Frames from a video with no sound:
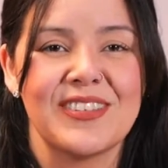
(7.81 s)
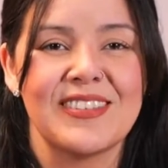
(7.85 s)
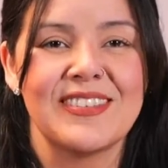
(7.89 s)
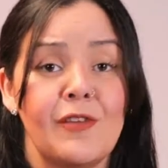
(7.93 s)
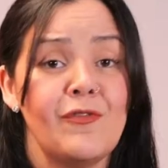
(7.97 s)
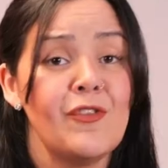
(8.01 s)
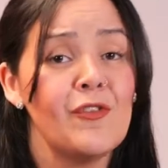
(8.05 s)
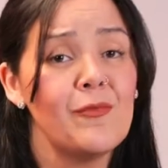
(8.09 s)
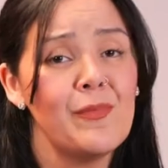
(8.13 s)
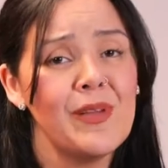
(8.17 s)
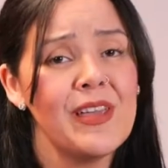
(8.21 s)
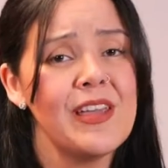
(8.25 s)

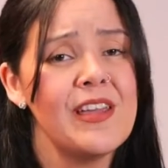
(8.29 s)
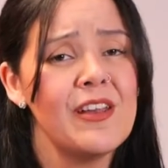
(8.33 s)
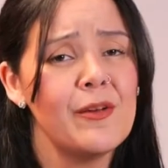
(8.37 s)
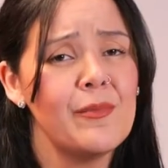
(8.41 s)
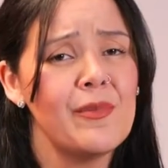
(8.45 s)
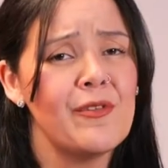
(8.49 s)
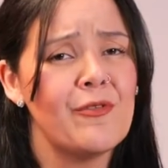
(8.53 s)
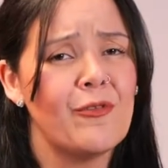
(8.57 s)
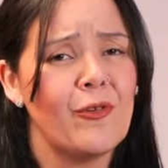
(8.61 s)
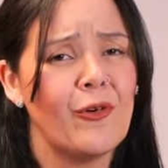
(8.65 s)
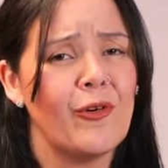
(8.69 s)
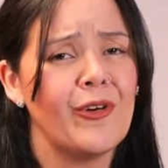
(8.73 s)
If you've been here
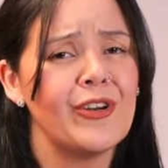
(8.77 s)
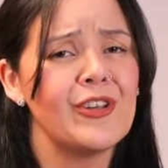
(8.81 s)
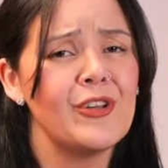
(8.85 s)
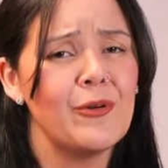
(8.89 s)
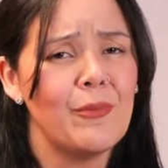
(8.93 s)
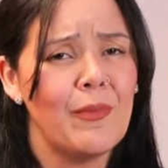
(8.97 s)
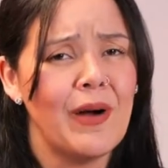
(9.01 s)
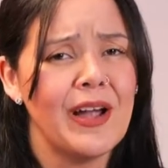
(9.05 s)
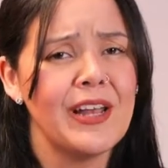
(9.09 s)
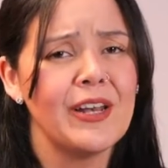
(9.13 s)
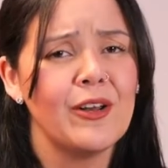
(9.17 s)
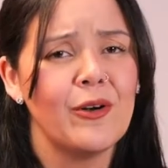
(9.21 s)
before, you
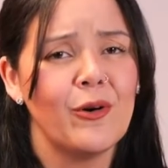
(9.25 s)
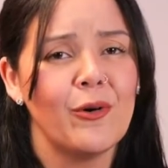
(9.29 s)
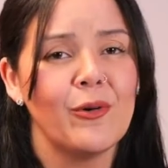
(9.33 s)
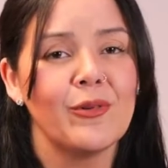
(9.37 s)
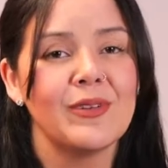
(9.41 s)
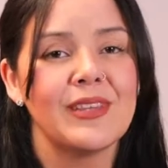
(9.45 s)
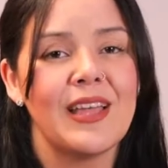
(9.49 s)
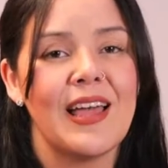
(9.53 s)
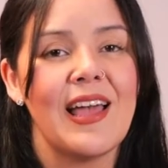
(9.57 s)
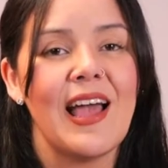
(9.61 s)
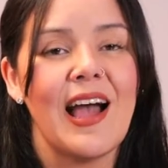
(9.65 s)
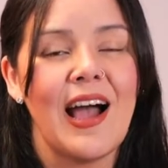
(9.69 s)
might
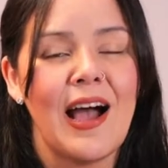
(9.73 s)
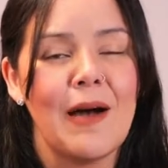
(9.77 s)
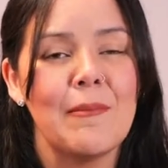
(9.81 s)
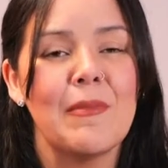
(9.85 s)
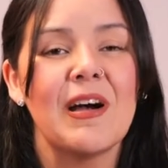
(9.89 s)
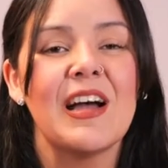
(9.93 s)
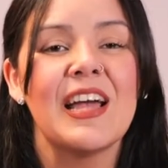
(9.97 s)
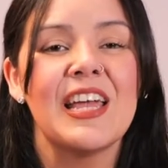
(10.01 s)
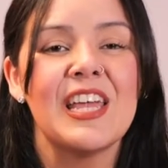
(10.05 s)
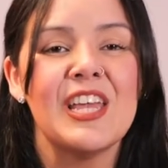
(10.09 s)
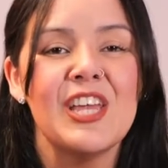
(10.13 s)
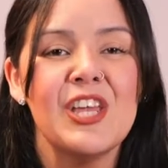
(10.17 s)
know that I'm
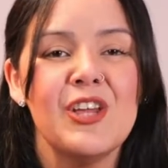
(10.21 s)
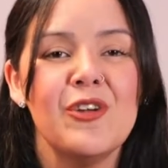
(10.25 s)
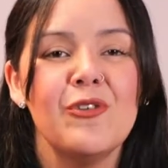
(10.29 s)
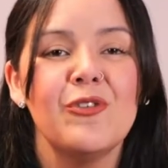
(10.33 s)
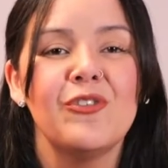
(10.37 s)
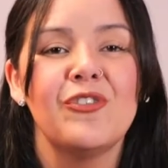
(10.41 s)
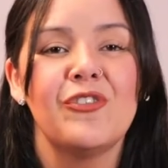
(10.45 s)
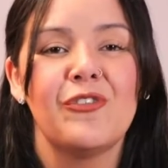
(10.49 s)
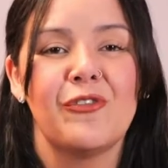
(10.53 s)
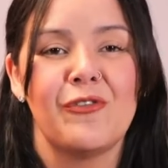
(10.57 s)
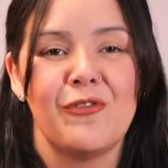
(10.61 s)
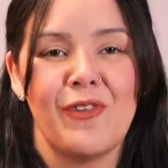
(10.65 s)
a
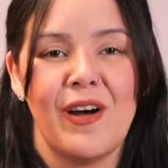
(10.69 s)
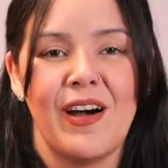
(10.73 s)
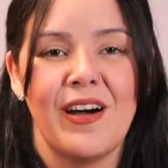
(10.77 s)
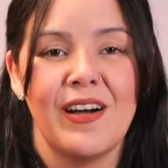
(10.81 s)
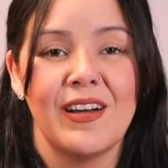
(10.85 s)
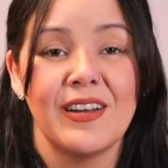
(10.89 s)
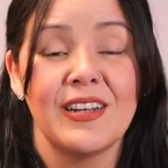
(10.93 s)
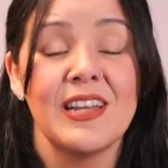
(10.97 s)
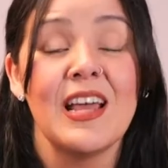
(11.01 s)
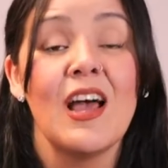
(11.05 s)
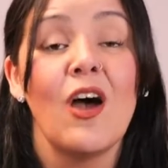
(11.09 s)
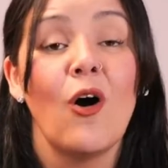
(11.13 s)
huge
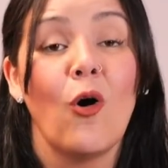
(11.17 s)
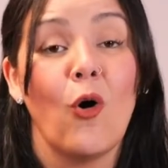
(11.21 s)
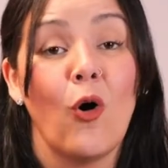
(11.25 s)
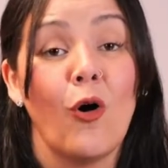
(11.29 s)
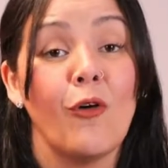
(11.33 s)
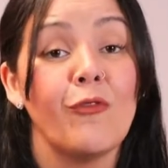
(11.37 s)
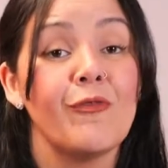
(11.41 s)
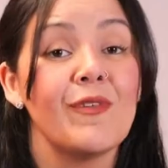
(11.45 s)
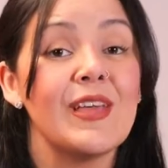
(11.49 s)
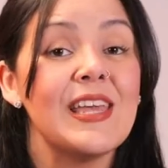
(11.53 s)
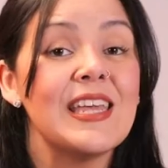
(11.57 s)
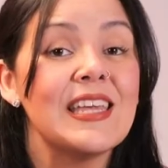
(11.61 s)
fan
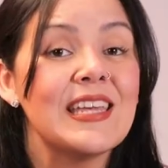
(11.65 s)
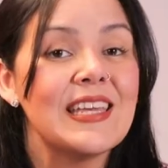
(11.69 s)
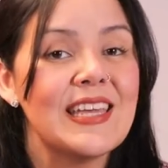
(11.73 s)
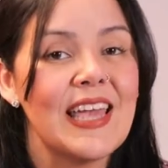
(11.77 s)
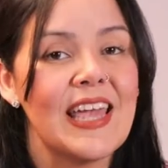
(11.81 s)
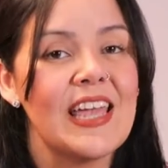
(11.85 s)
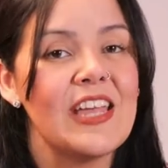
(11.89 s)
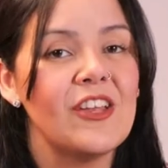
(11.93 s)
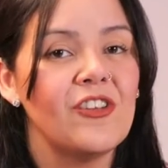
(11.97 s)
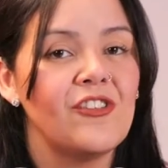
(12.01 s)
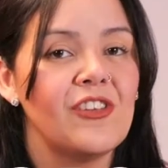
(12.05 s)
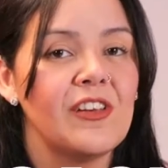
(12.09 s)
of
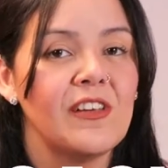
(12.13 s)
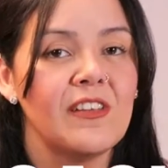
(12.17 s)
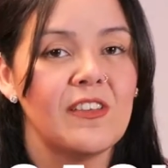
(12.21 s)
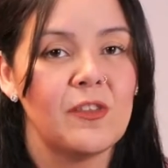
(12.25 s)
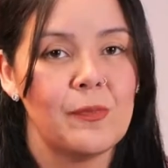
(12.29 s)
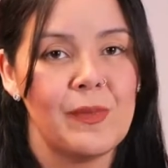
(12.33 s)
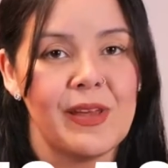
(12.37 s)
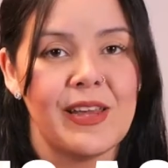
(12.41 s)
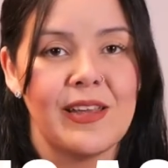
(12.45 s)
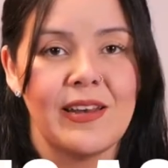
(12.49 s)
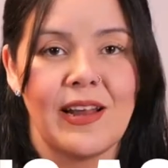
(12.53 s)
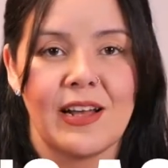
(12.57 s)
engaging
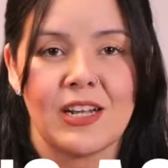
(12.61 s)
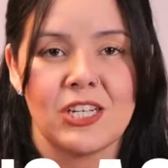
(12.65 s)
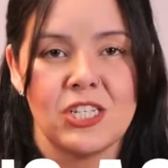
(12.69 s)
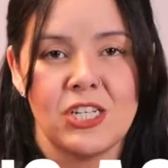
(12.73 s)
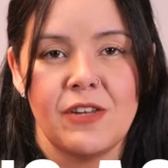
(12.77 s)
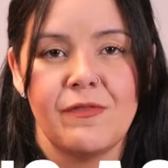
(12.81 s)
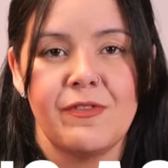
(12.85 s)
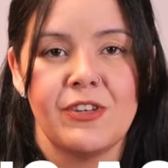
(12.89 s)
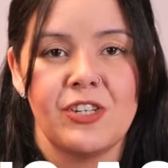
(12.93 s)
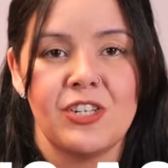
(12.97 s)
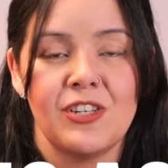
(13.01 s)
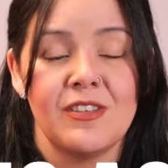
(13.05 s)
speaking
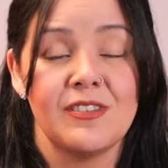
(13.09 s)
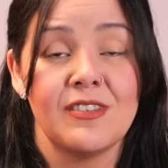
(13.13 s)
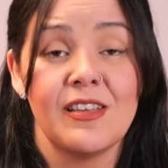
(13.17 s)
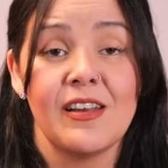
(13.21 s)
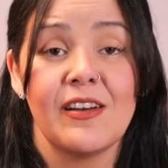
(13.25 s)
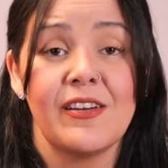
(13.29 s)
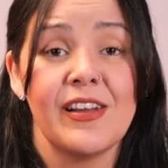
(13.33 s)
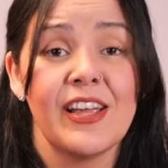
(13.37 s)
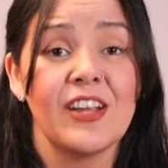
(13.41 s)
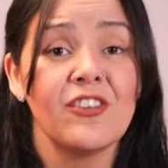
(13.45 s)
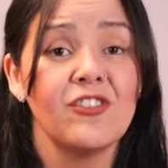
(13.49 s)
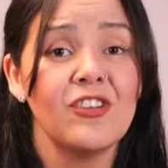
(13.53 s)
activities. They
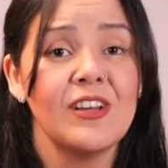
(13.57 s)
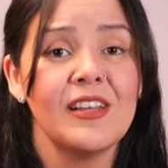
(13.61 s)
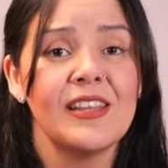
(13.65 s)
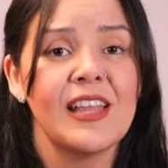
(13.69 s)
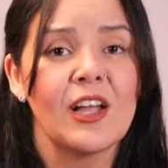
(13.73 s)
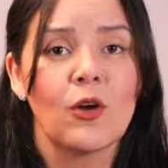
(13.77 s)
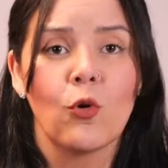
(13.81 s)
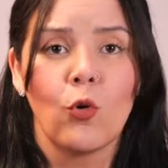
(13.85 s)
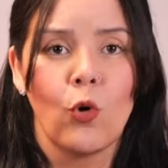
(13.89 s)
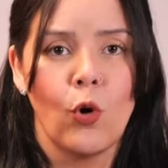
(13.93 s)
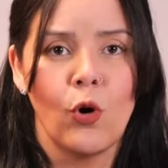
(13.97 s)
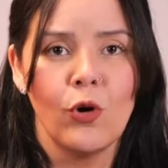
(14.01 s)
are actually
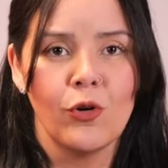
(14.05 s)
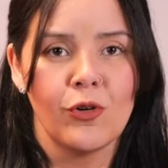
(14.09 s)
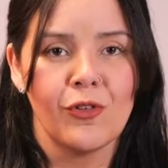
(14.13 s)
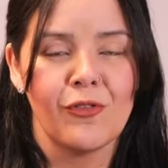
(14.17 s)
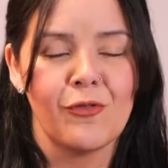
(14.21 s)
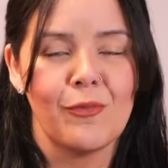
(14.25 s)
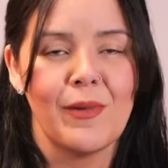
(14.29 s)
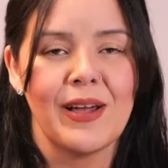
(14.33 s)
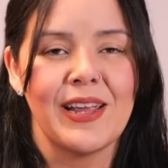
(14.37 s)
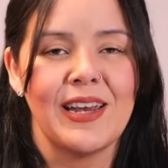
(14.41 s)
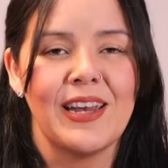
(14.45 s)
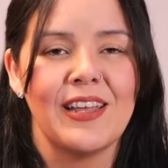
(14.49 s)
the core
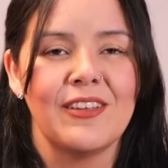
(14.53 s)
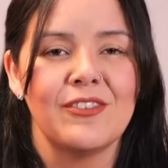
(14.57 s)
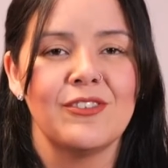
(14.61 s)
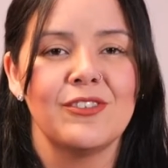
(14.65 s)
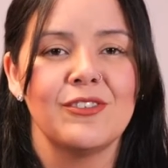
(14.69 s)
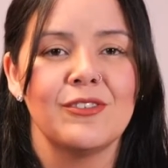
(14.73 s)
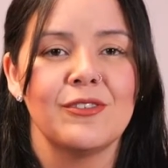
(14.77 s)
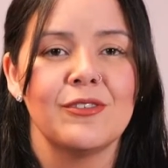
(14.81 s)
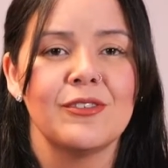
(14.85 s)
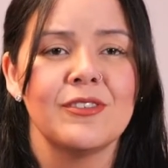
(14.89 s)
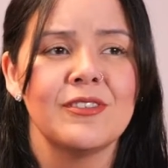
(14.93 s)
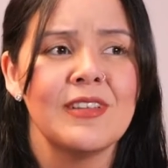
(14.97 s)
of my
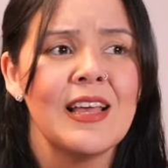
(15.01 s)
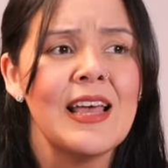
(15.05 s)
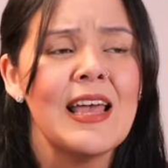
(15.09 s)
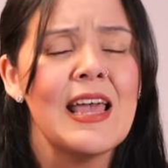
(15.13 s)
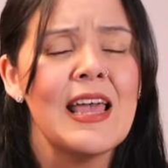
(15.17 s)
lessons,